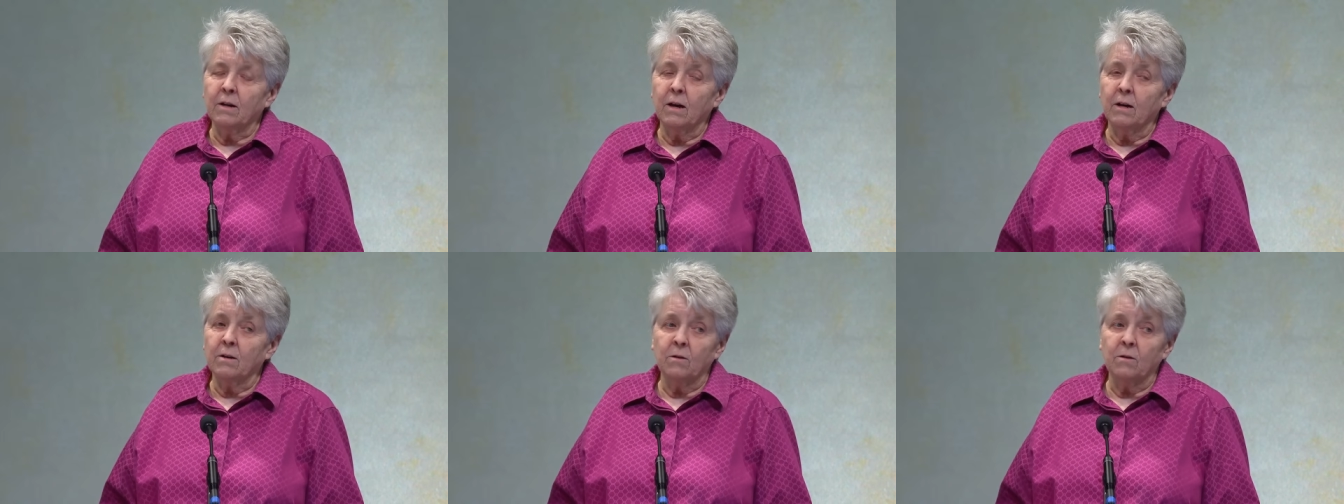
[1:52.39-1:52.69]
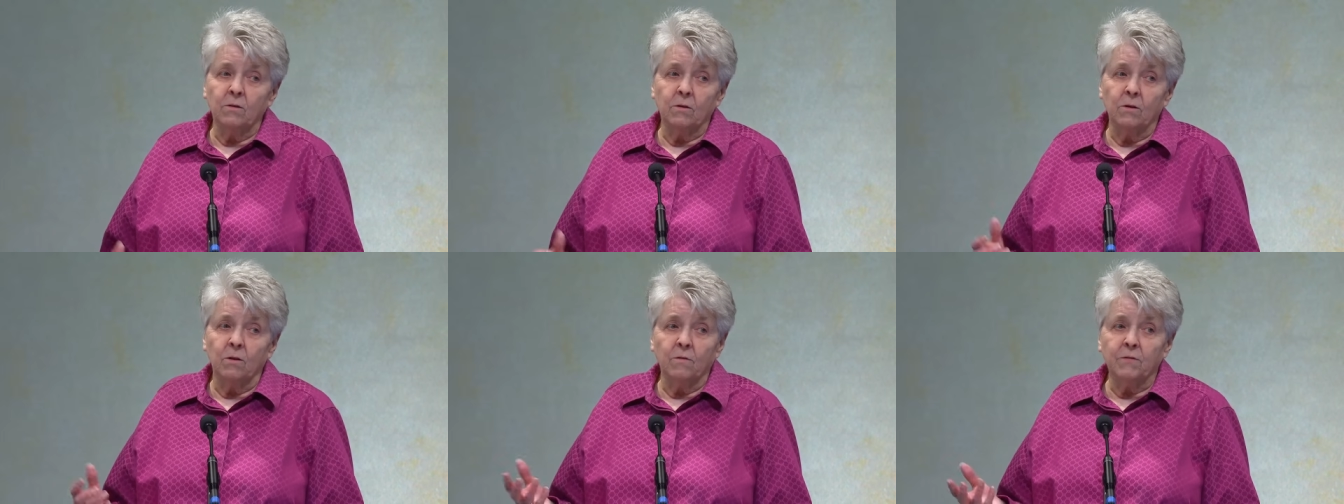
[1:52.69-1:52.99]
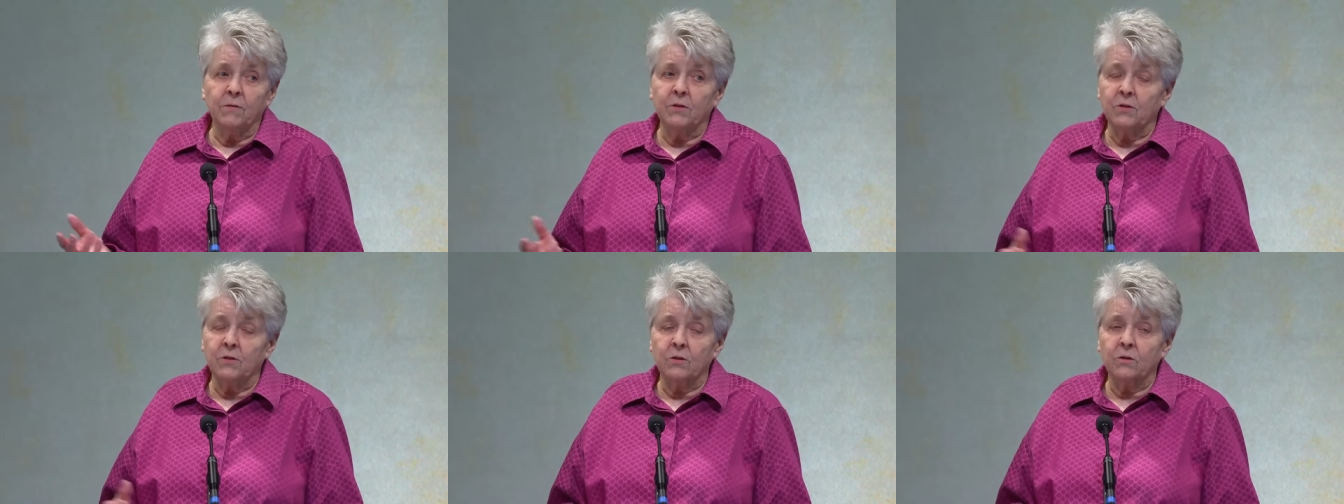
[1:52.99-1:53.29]
I don't know if
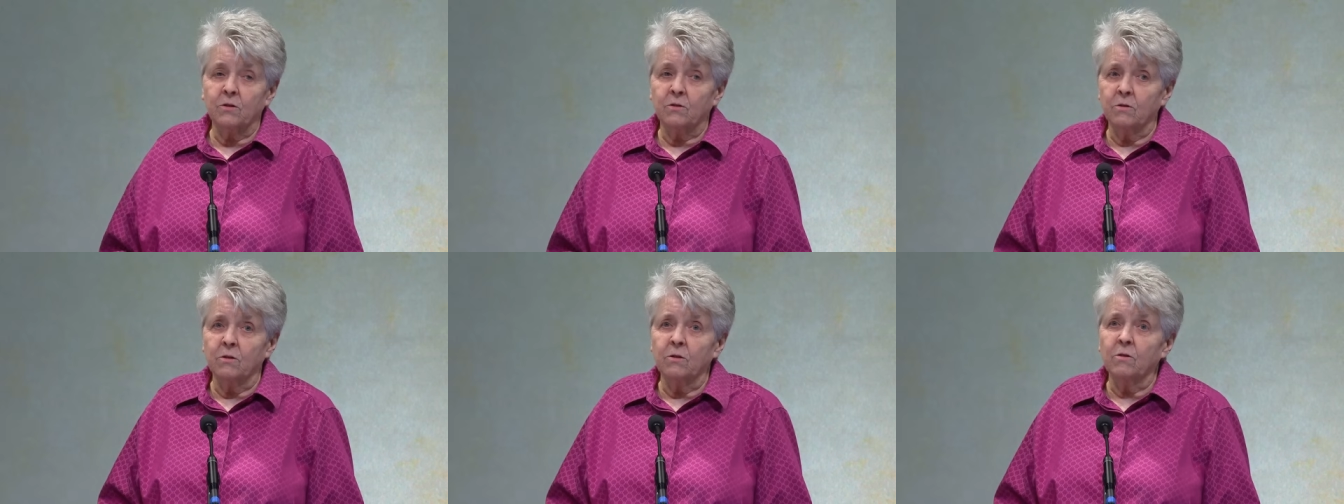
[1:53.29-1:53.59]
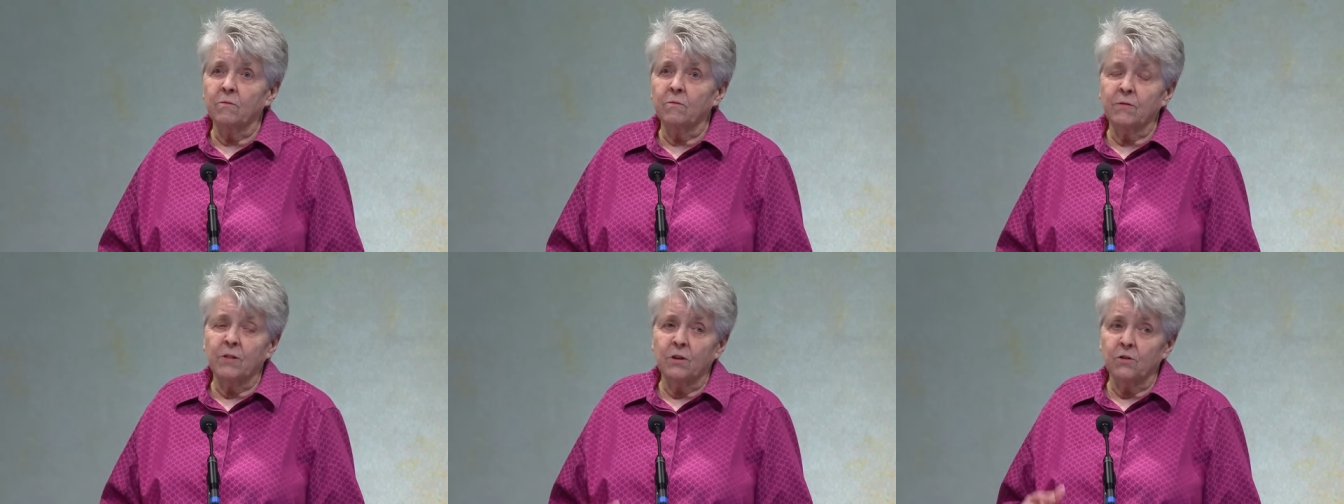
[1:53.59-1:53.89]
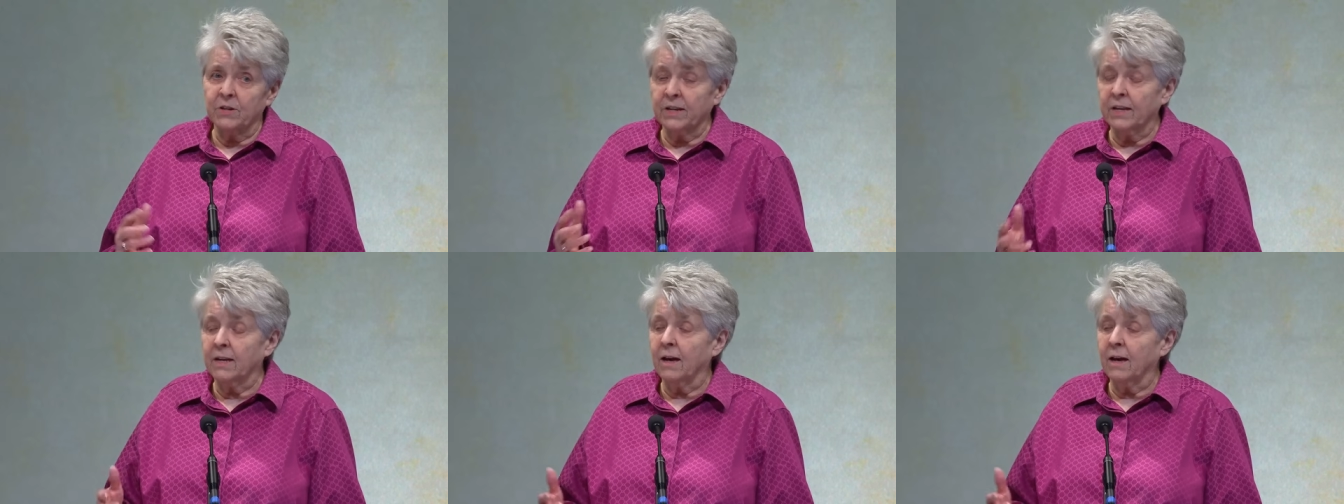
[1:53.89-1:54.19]
this is true, if
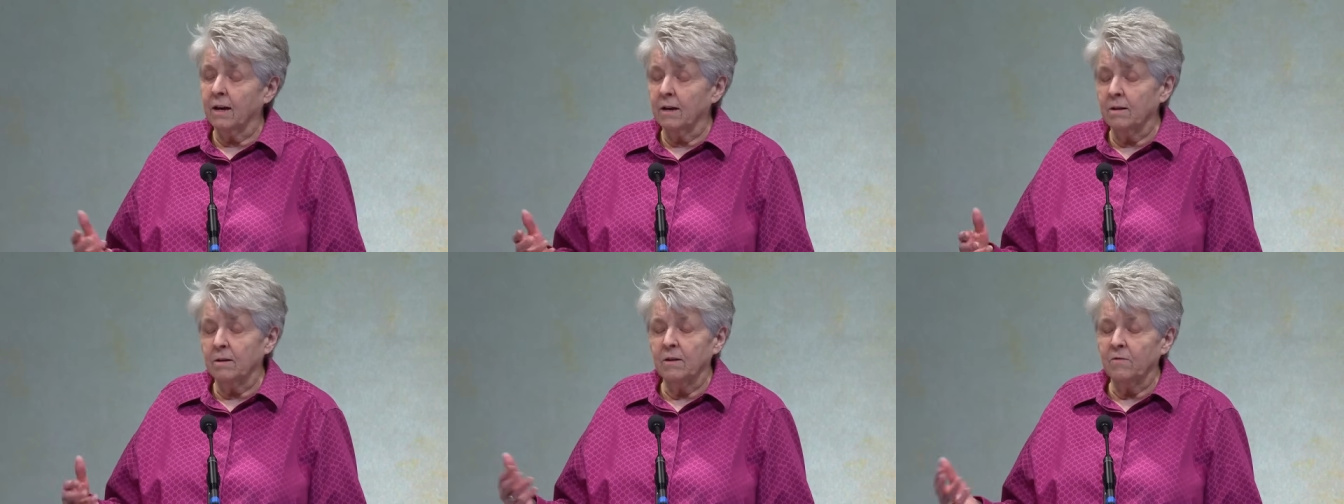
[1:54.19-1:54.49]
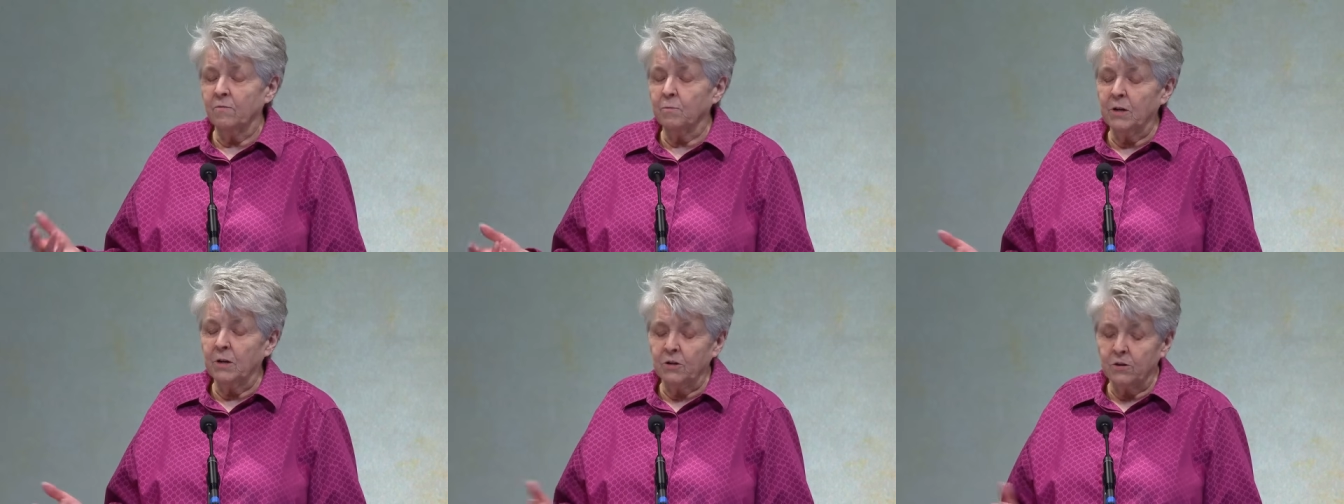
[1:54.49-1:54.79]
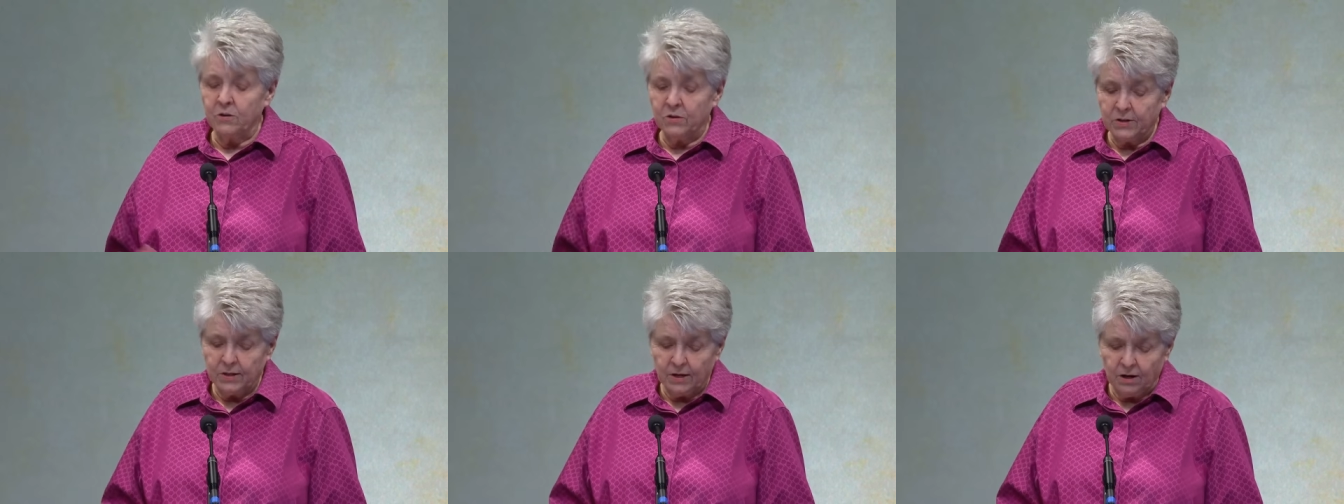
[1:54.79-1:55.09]
there's a gate and if
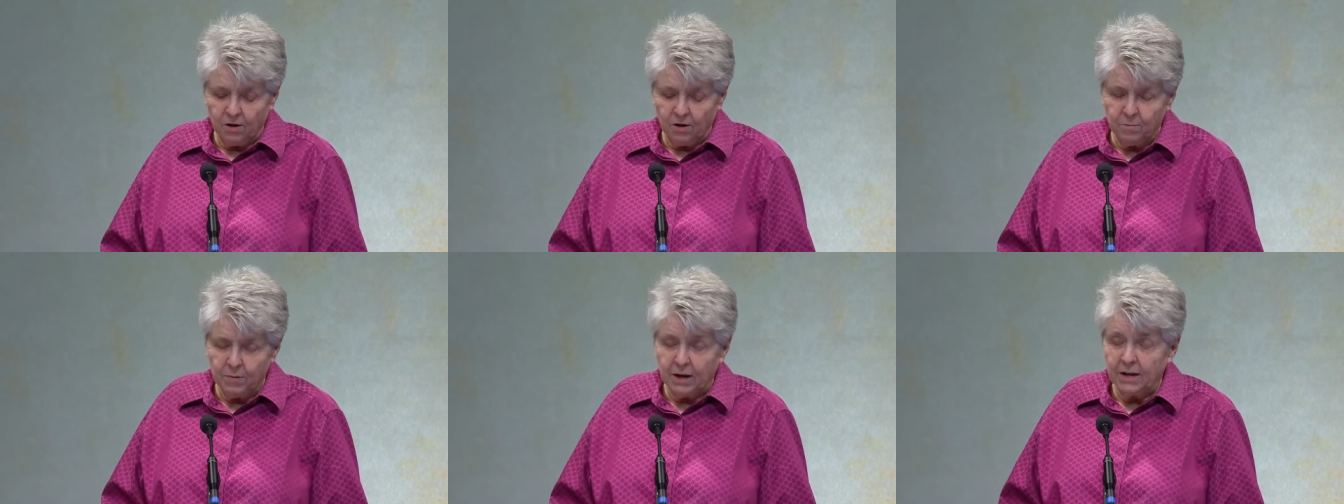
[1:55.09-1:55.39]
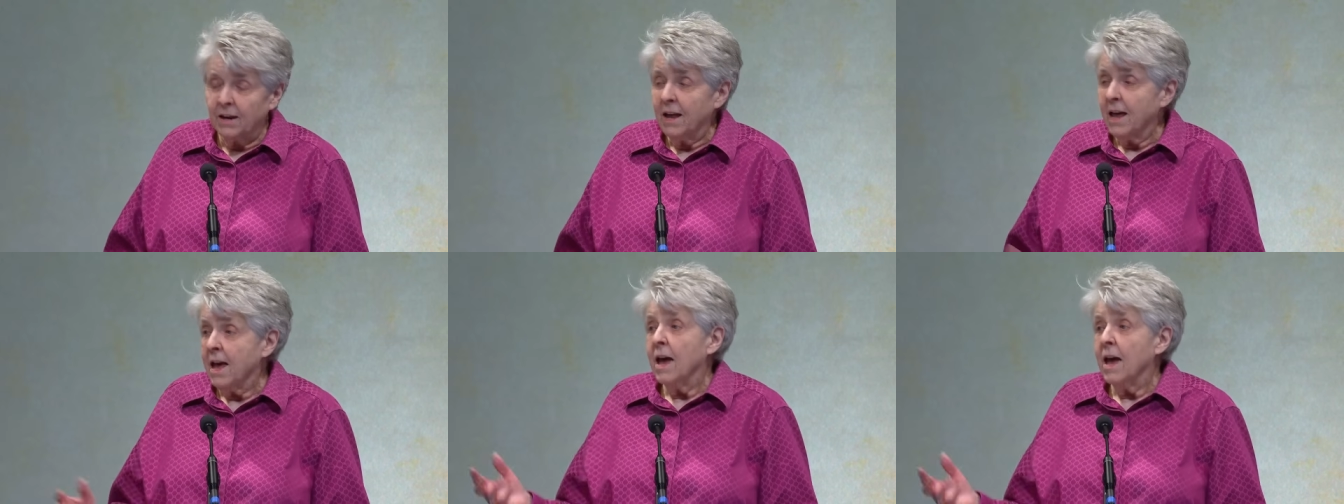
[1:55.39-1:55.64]
Peter's there, but